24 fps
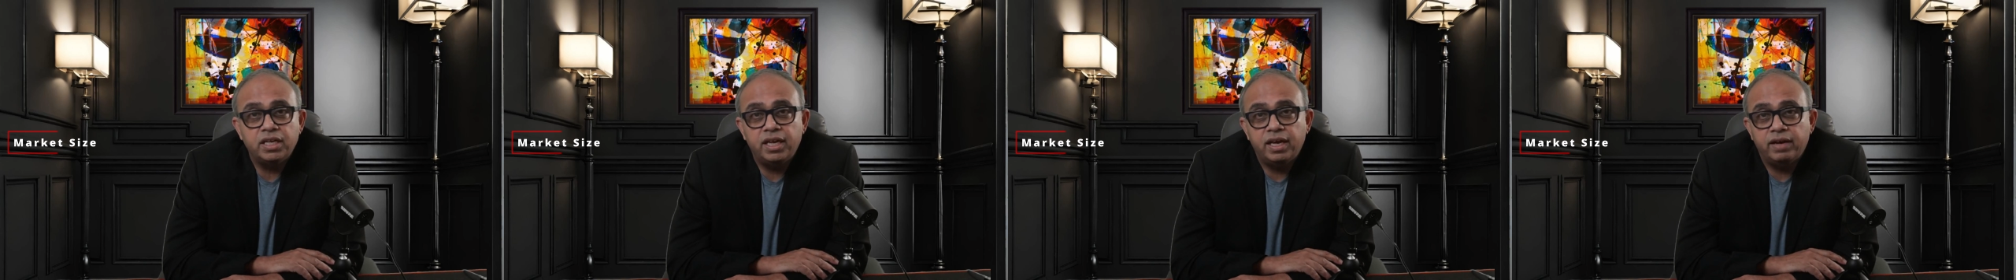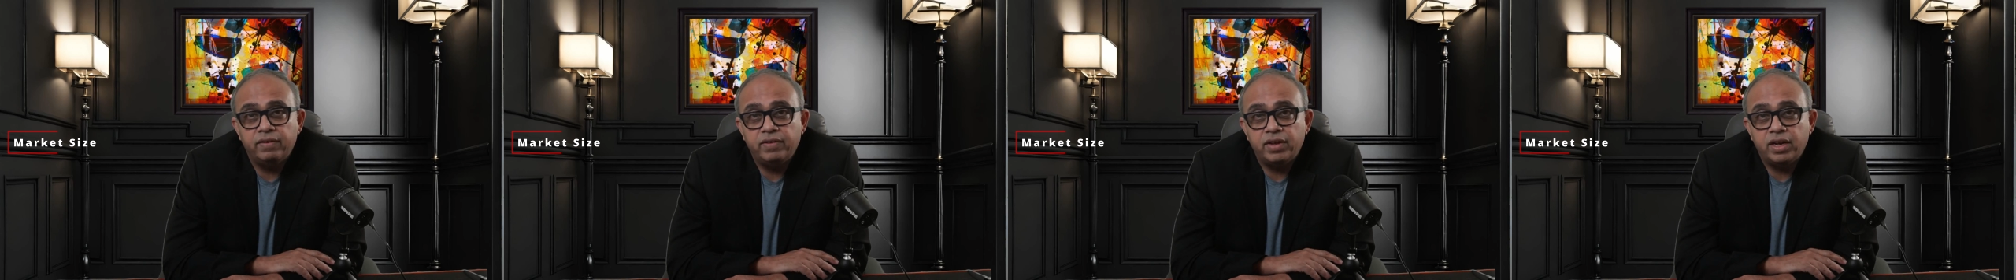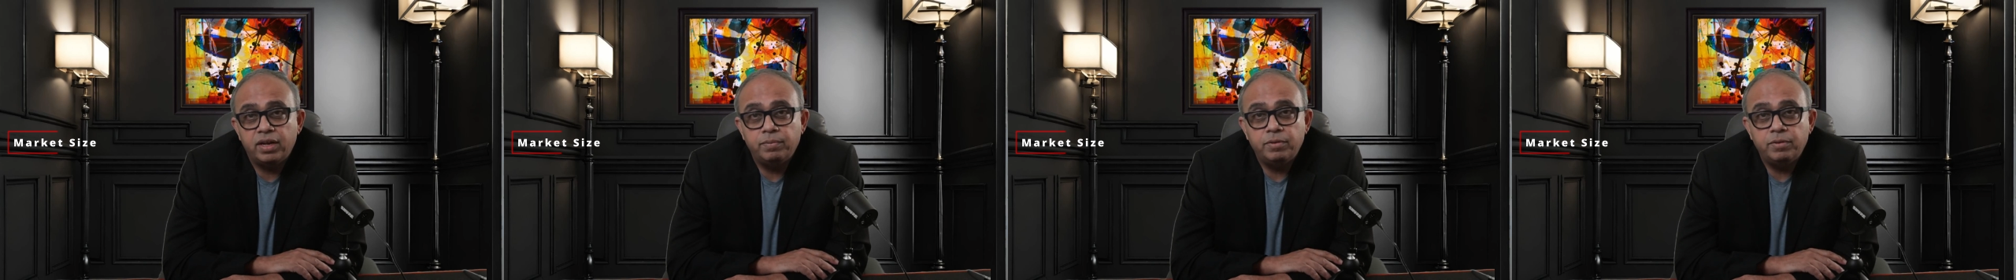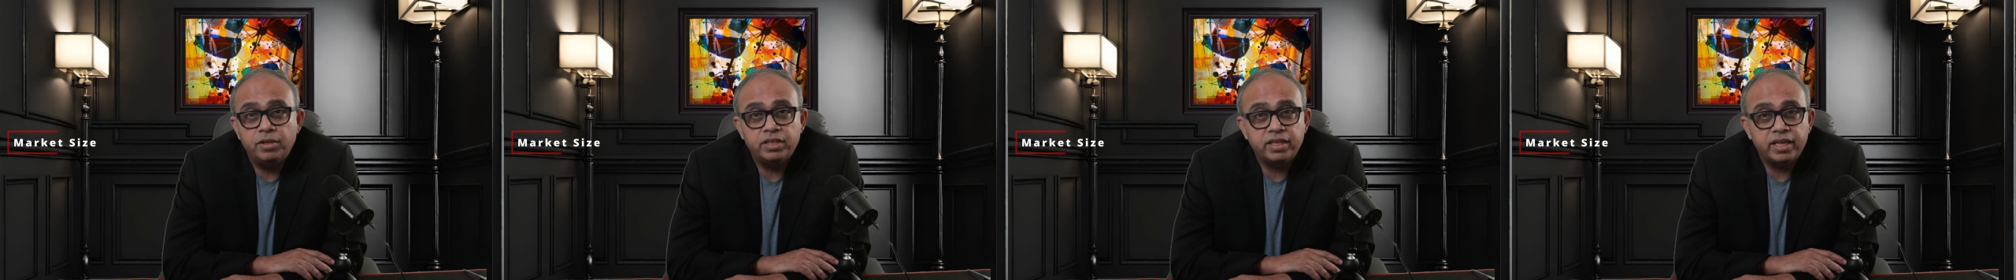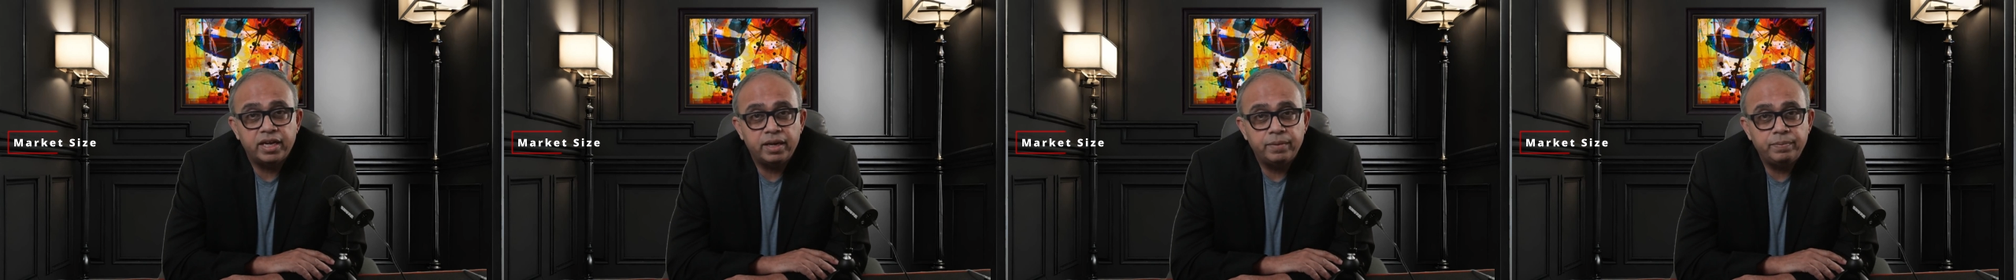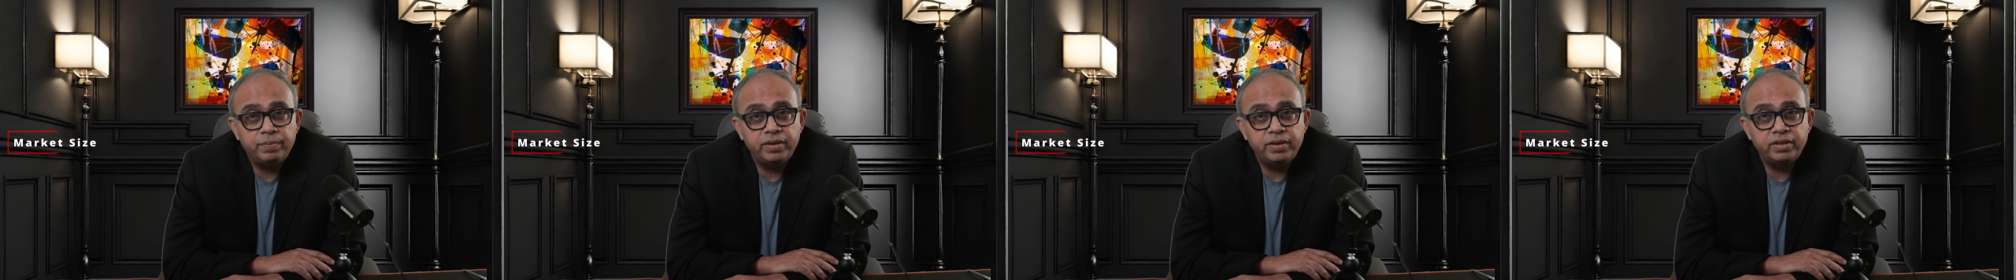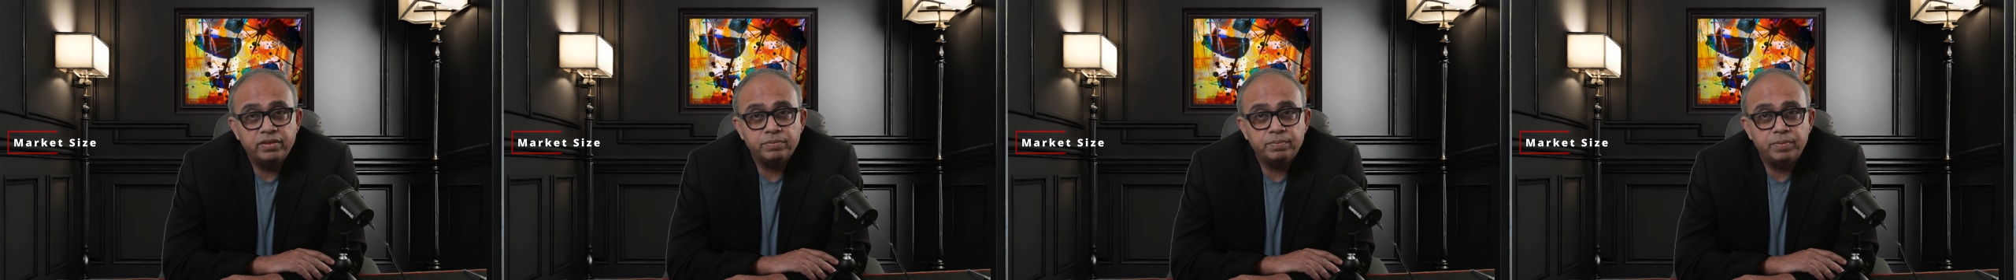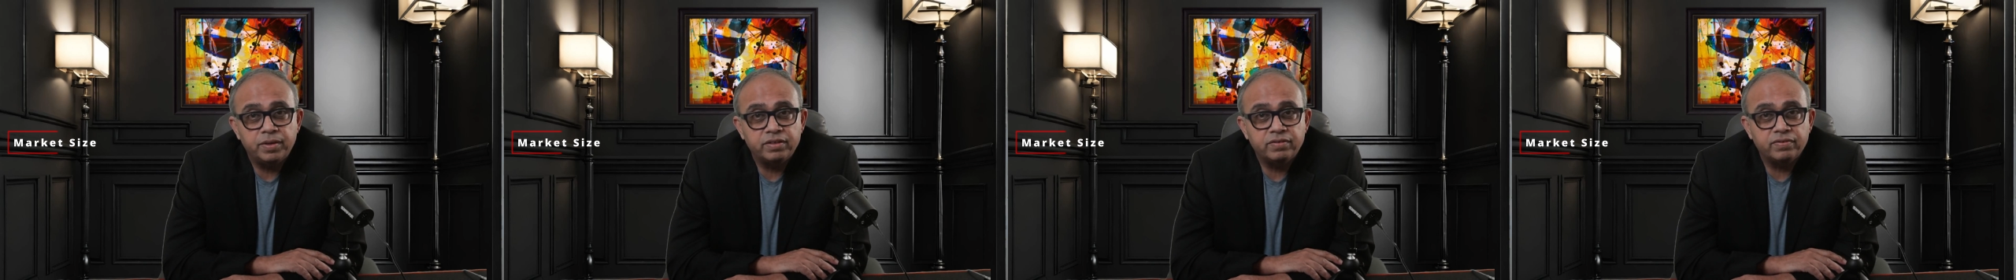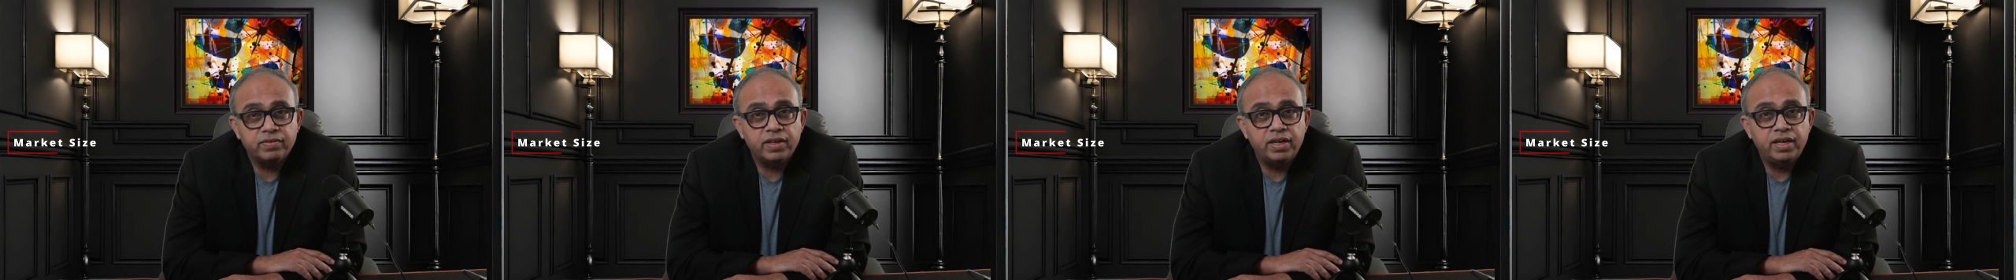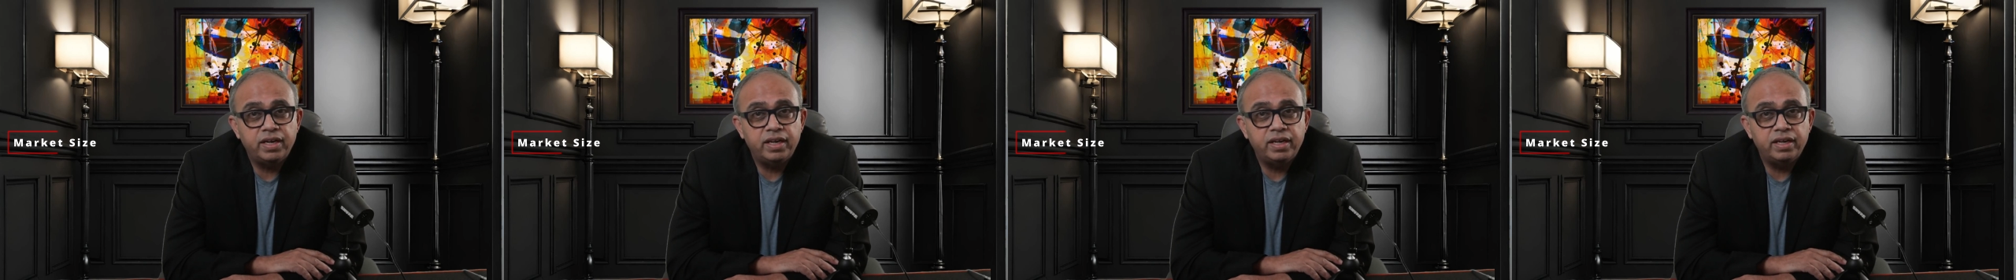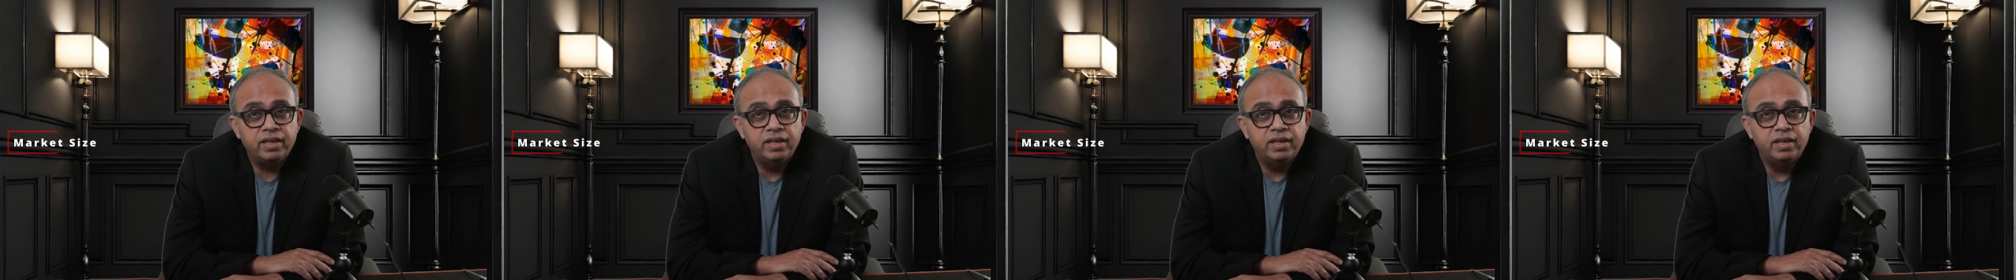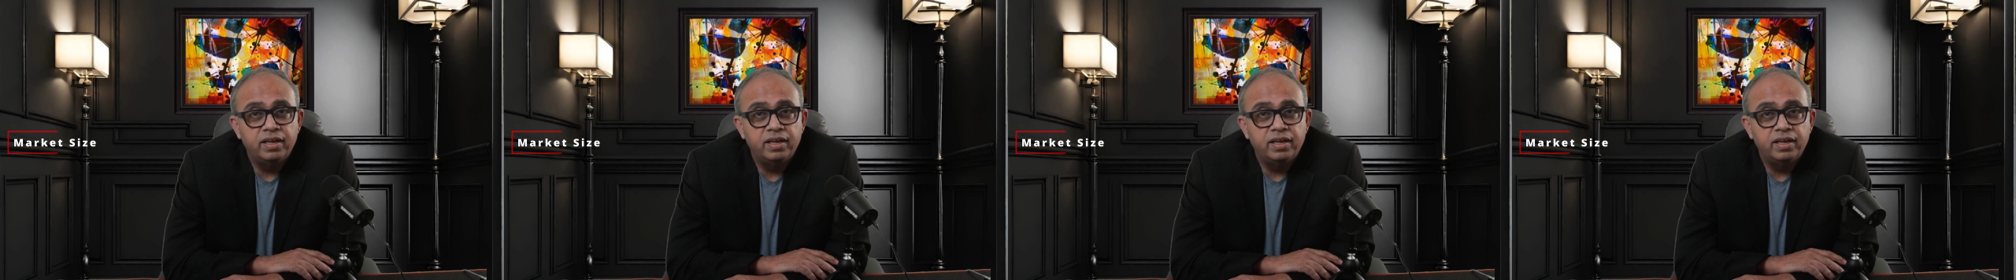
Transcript: available therapies specifically